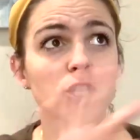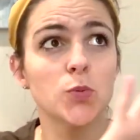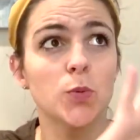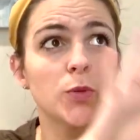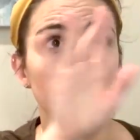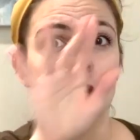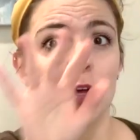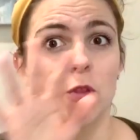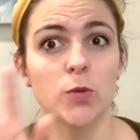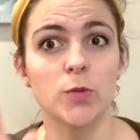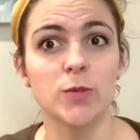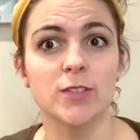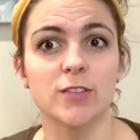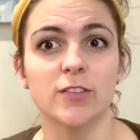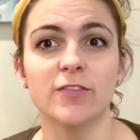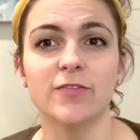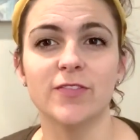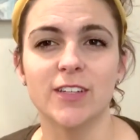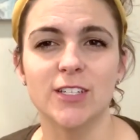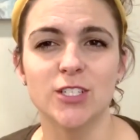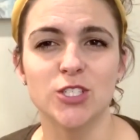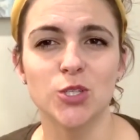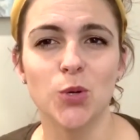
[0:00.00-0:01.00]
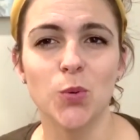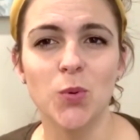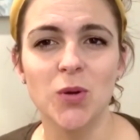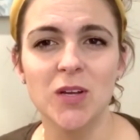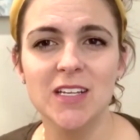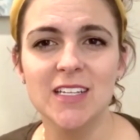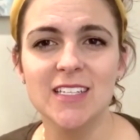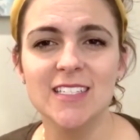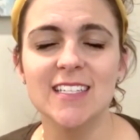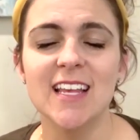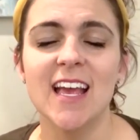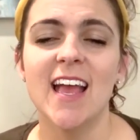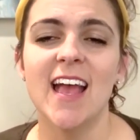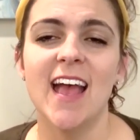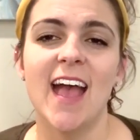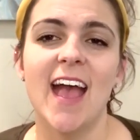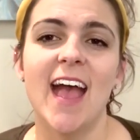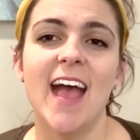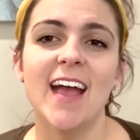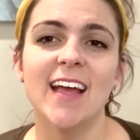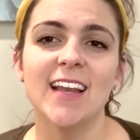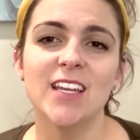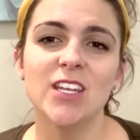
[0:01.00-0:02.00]
with all those little fun toys.
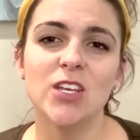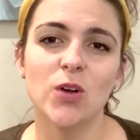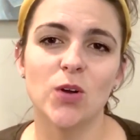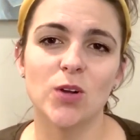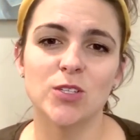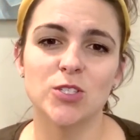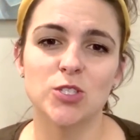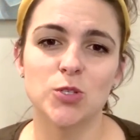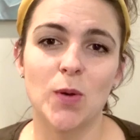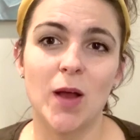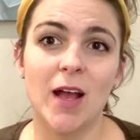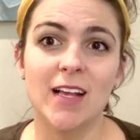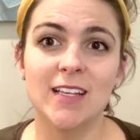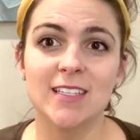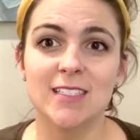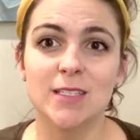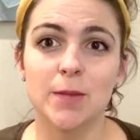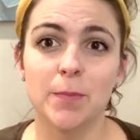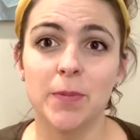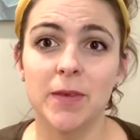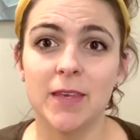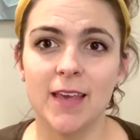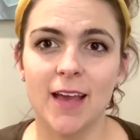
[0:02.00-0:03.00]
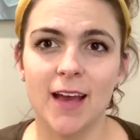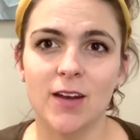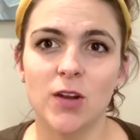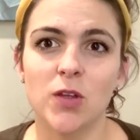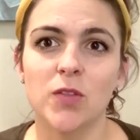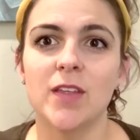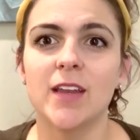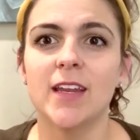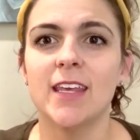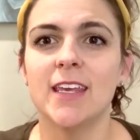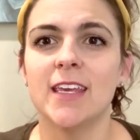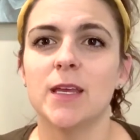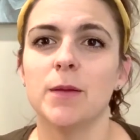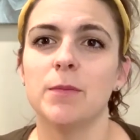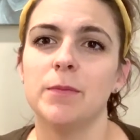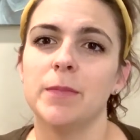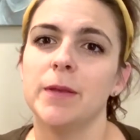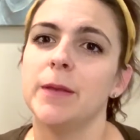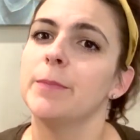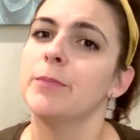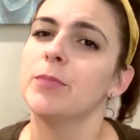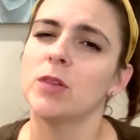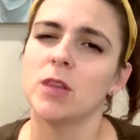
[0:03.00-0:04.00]
And he also has the piano that he can
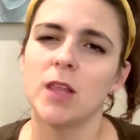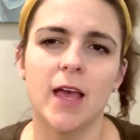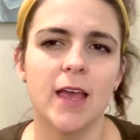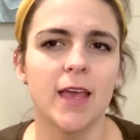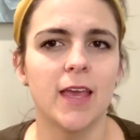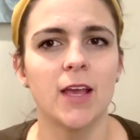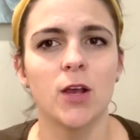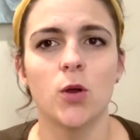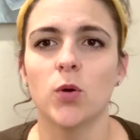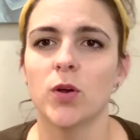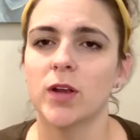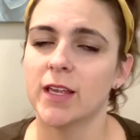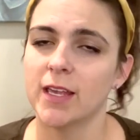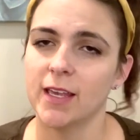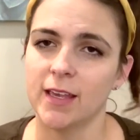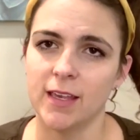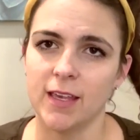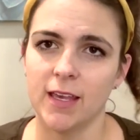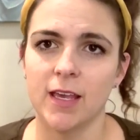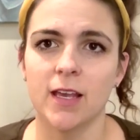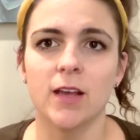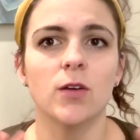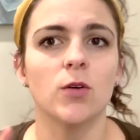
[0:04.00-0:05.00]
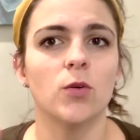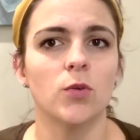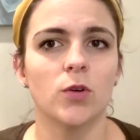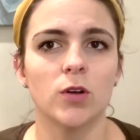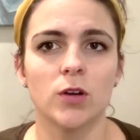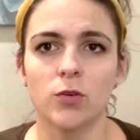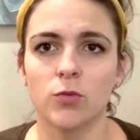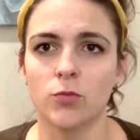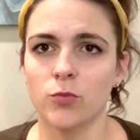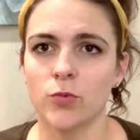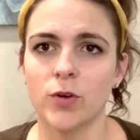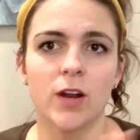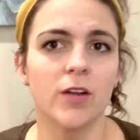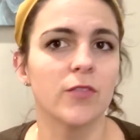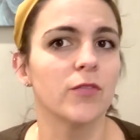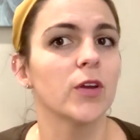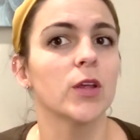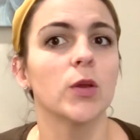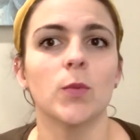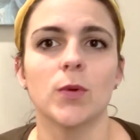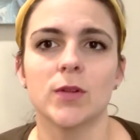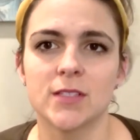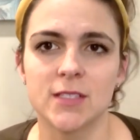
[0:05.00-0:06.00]
be playing or kicking or whatever
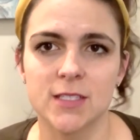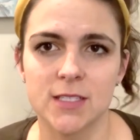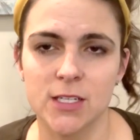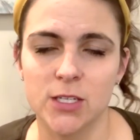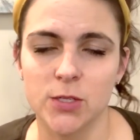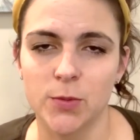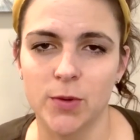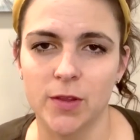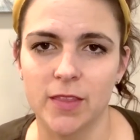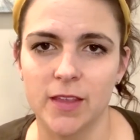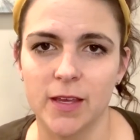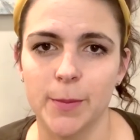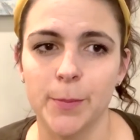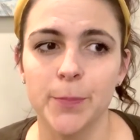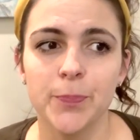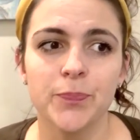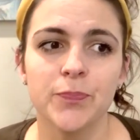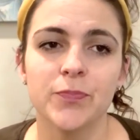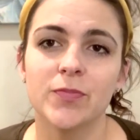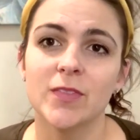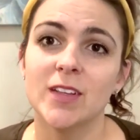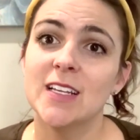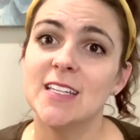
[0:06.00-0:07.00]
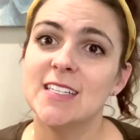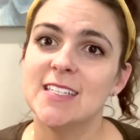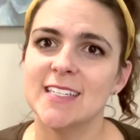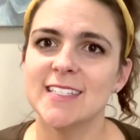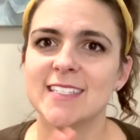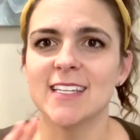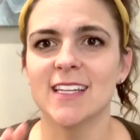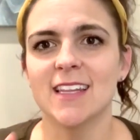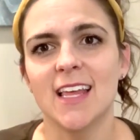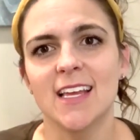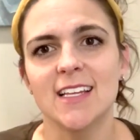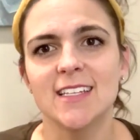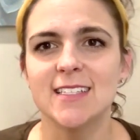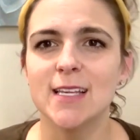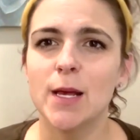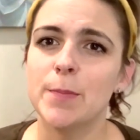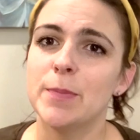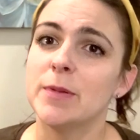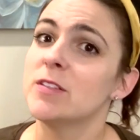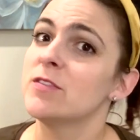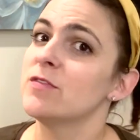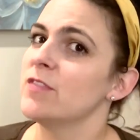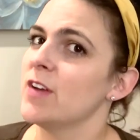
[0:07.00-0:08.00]
he wants to do with it. Since it lights up,
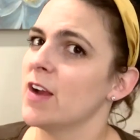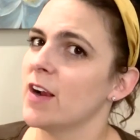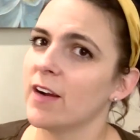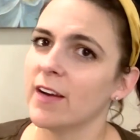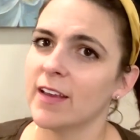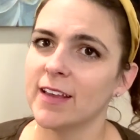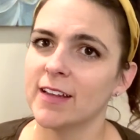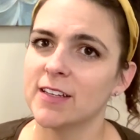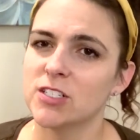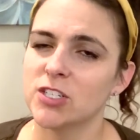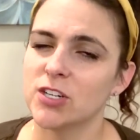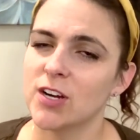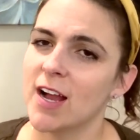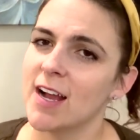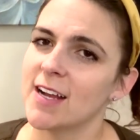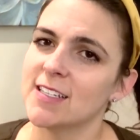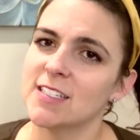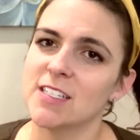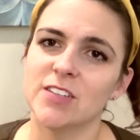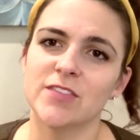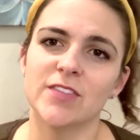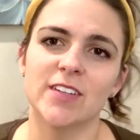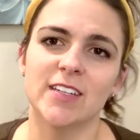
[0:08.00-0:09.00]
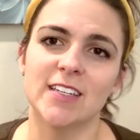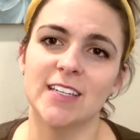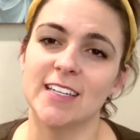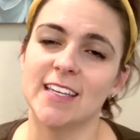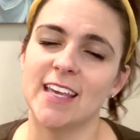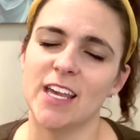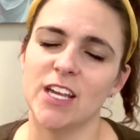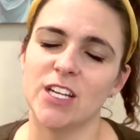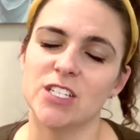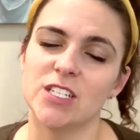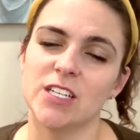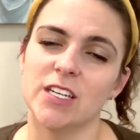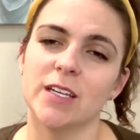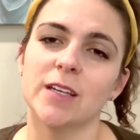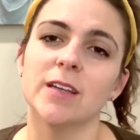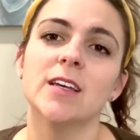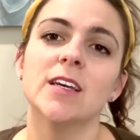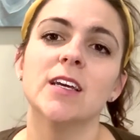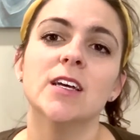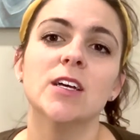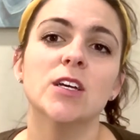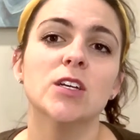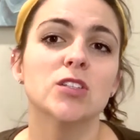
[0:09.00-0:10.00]
it's very interactive and engaging.
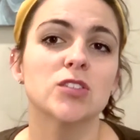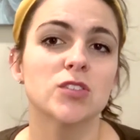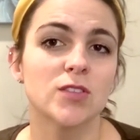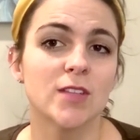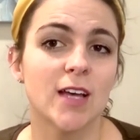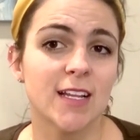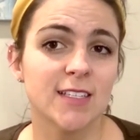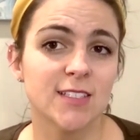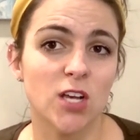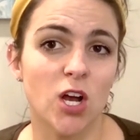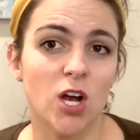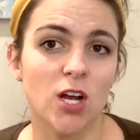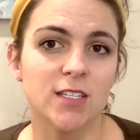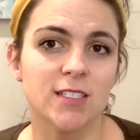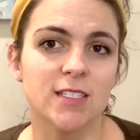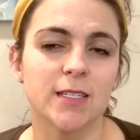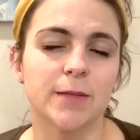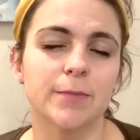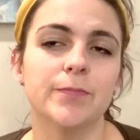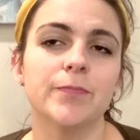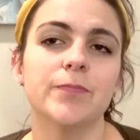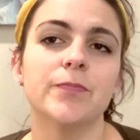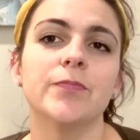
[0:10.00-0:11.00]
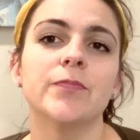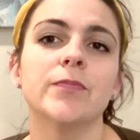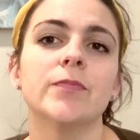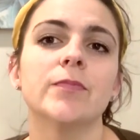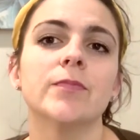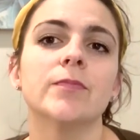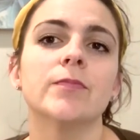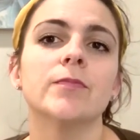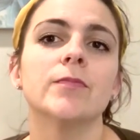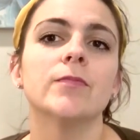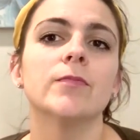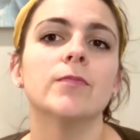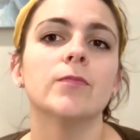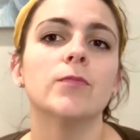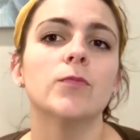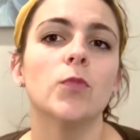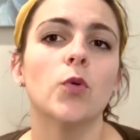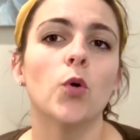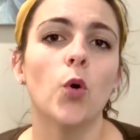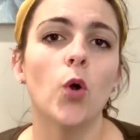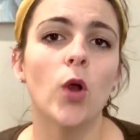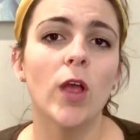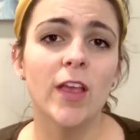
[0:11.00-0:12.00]
So that's awesome.
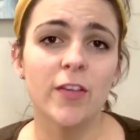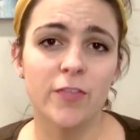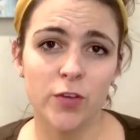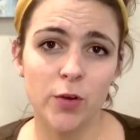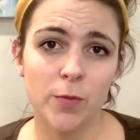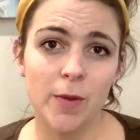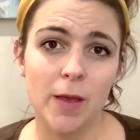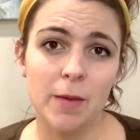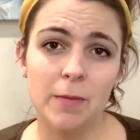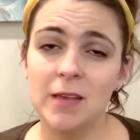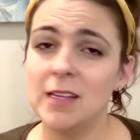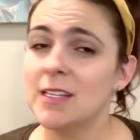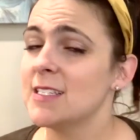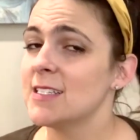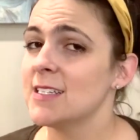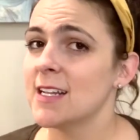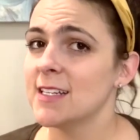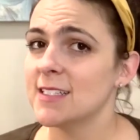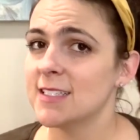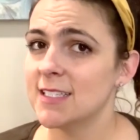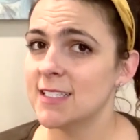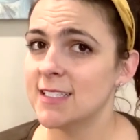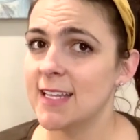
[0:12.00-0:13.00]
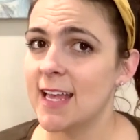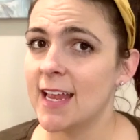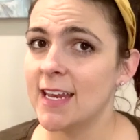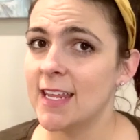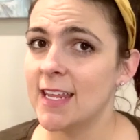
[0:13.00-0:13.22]
If your baby is not steady